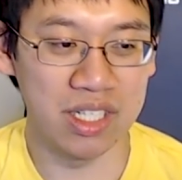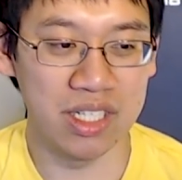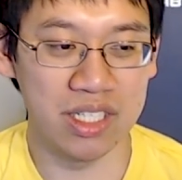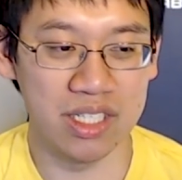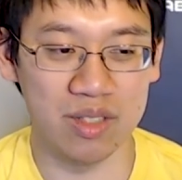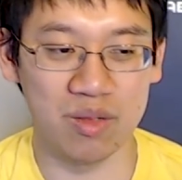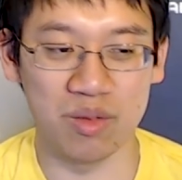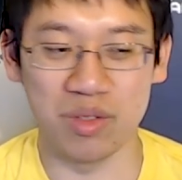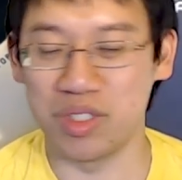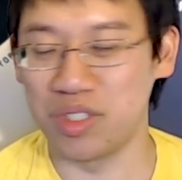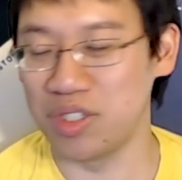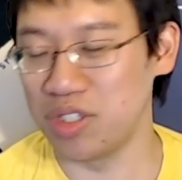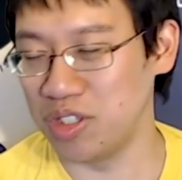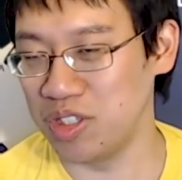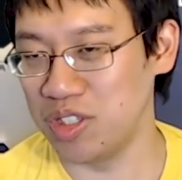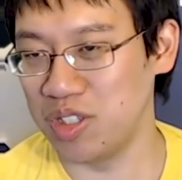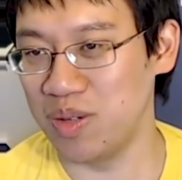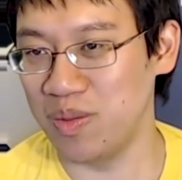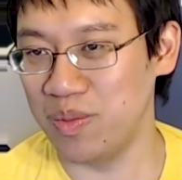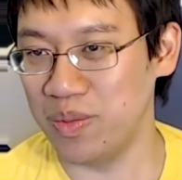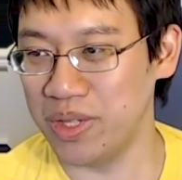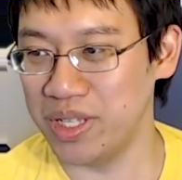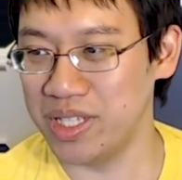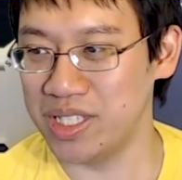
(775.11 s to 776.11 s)
you return your
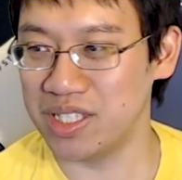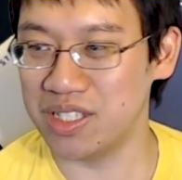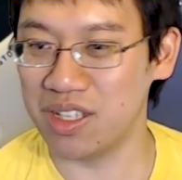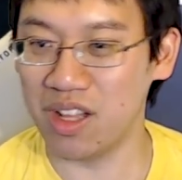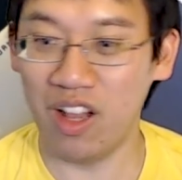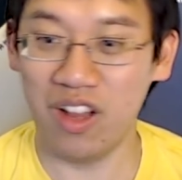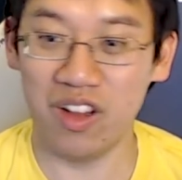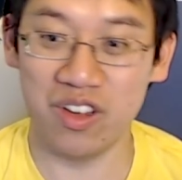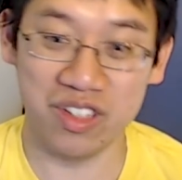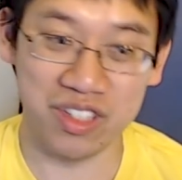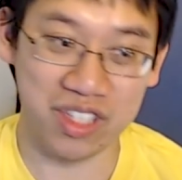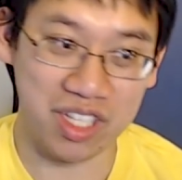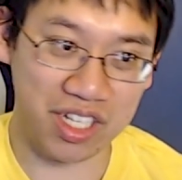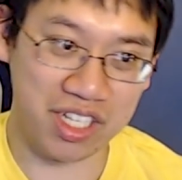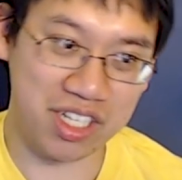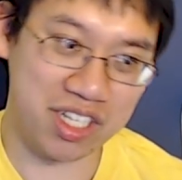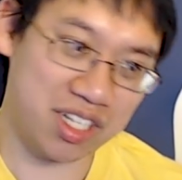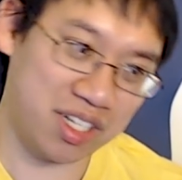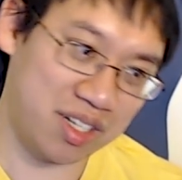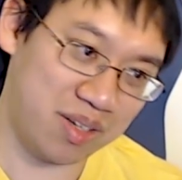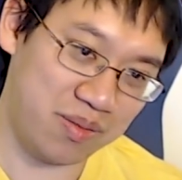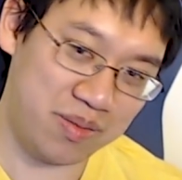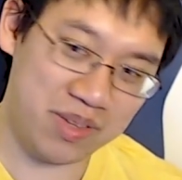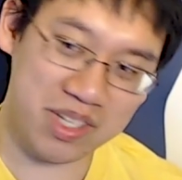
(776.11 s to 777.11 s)
Blaze Caller and then you
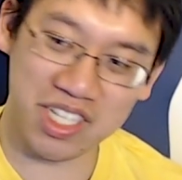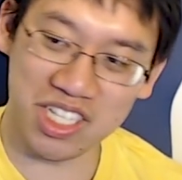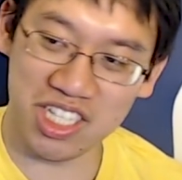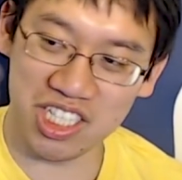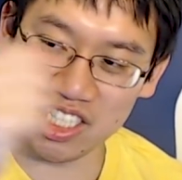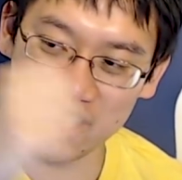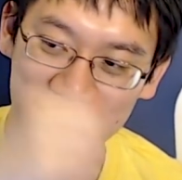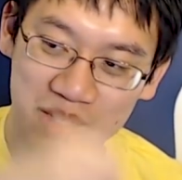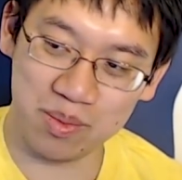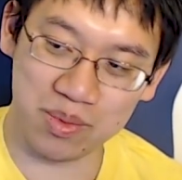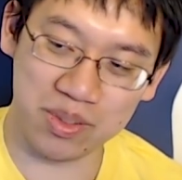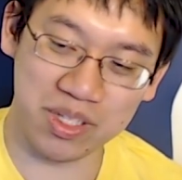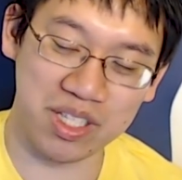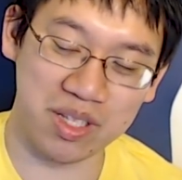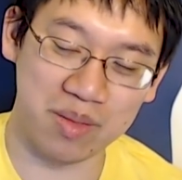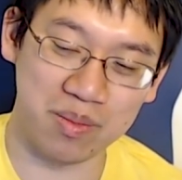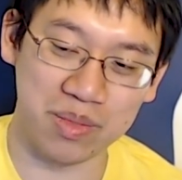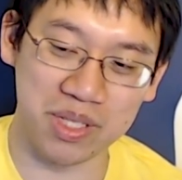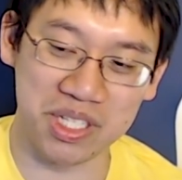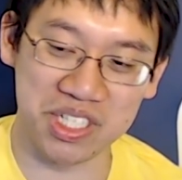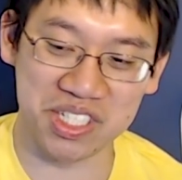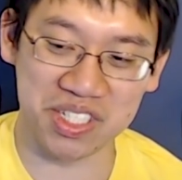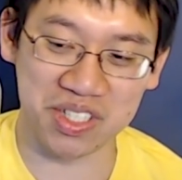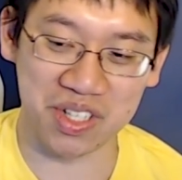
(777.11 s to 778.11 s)
can immediately play the
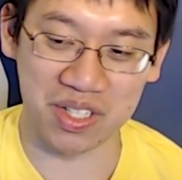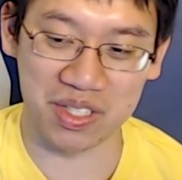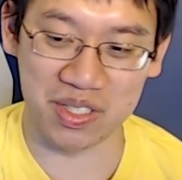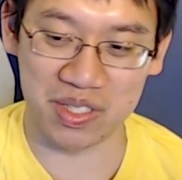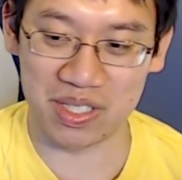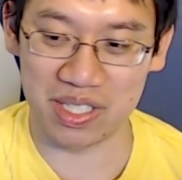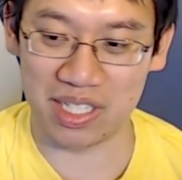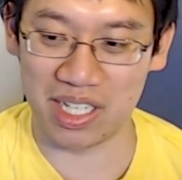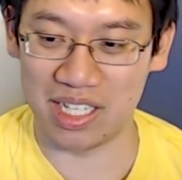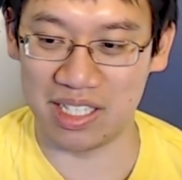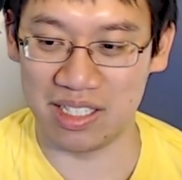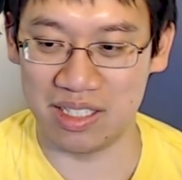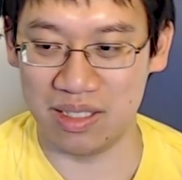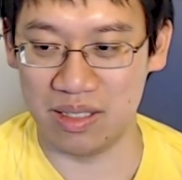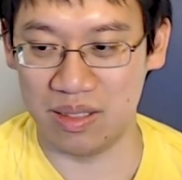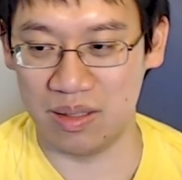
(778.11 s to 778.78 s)
Blaze Caller again.